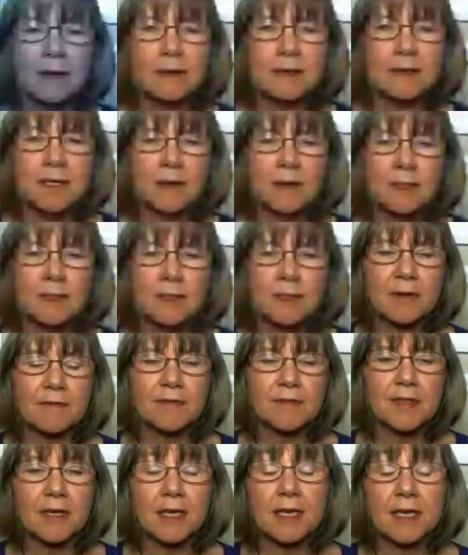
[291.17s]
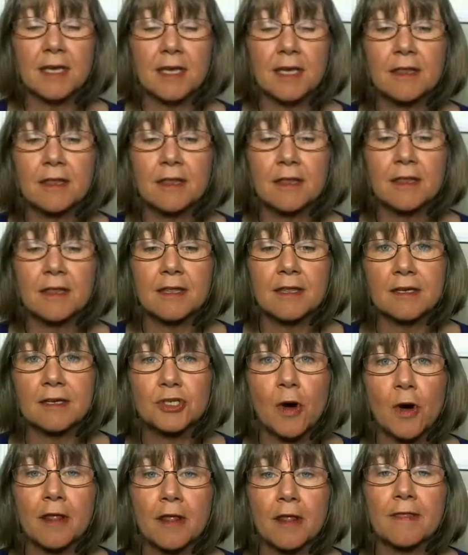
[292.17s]
some of the key things
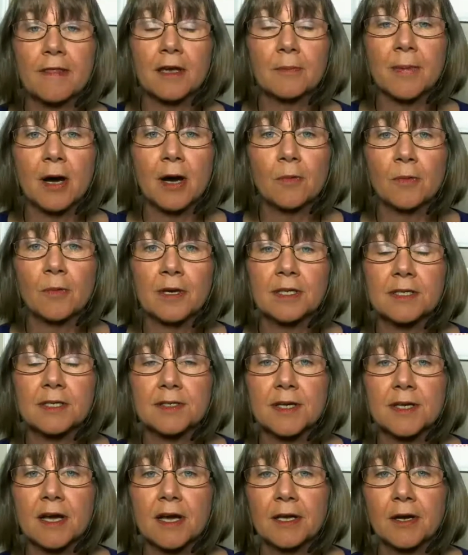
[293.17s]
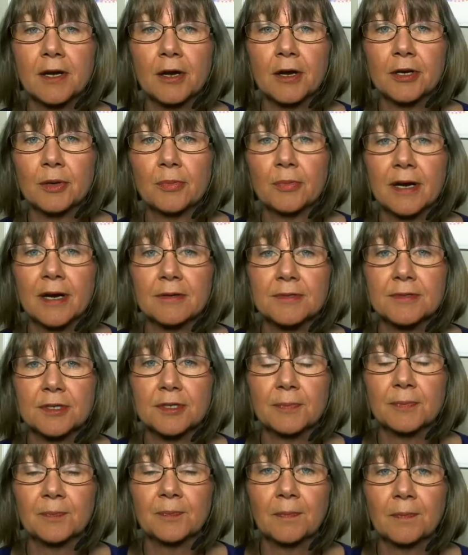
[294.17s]
you'll want to think about when deciding on your
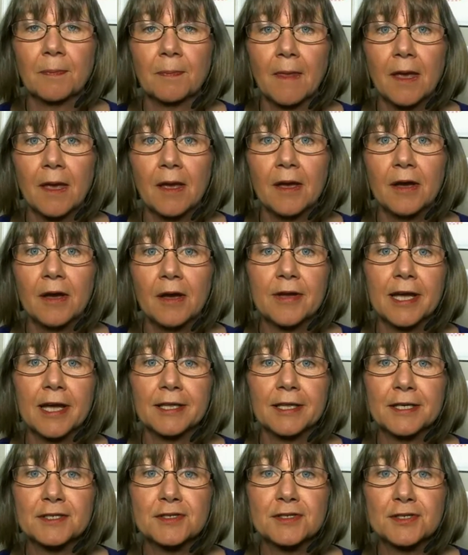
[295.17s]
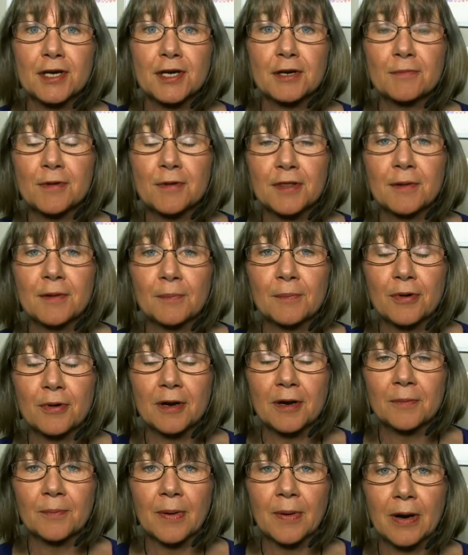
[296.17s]
browser. Okay, let's start with the
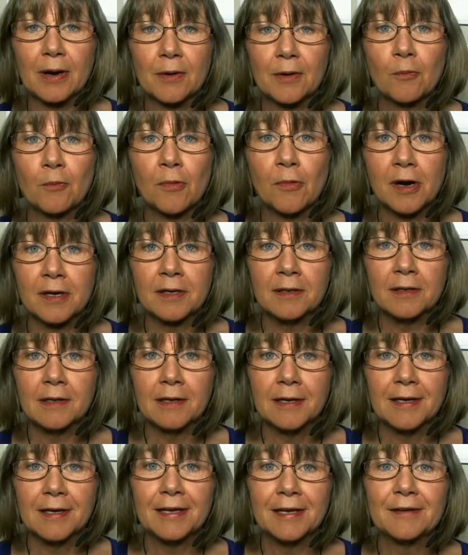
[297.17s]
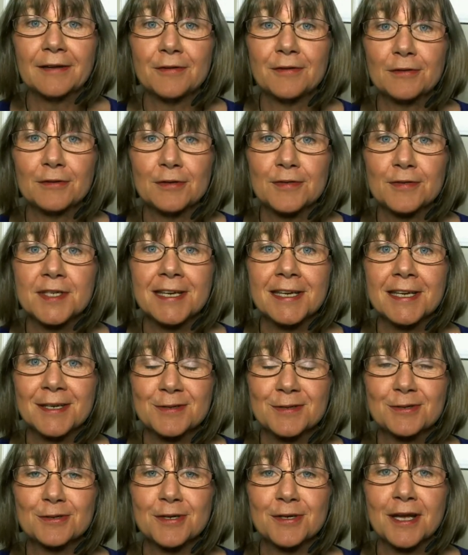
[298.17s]
important part. 1, If you're using
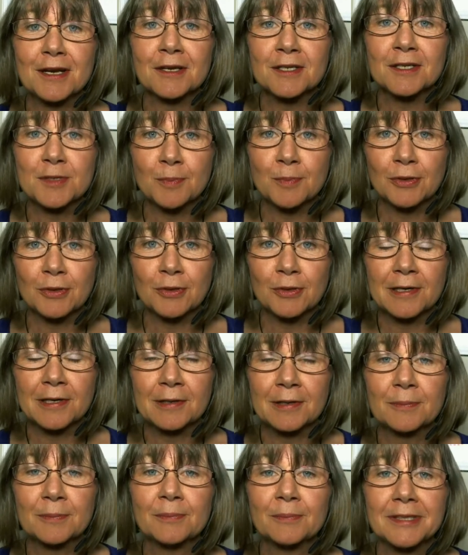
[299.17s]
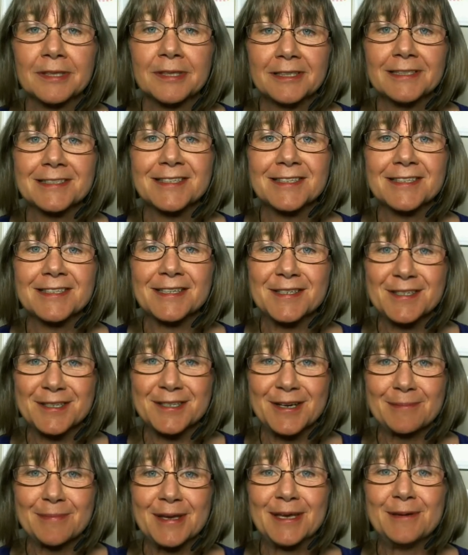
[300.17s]
Internet Explorer, please
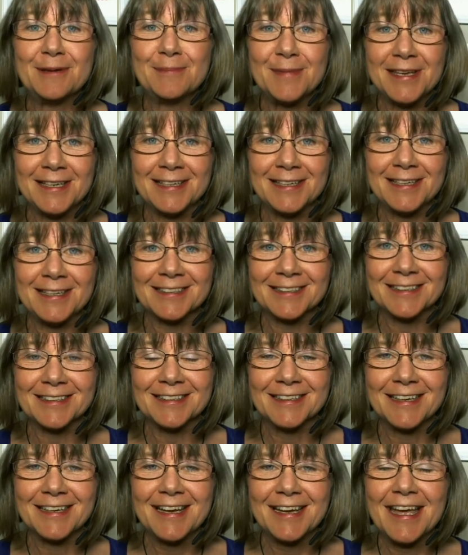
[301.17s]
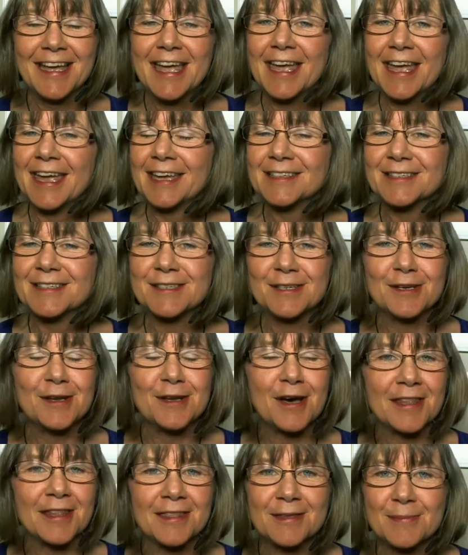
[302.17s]
stop immediately. It's
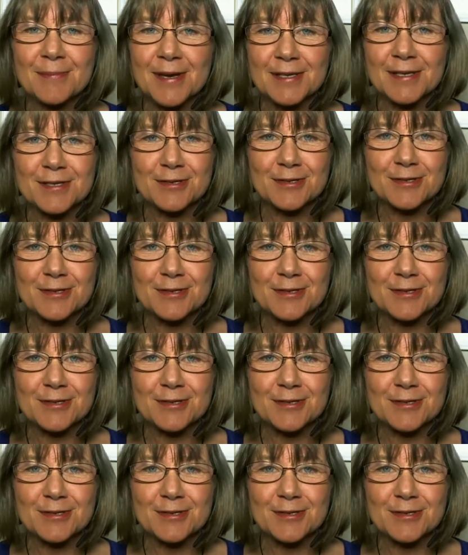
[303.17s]
not the best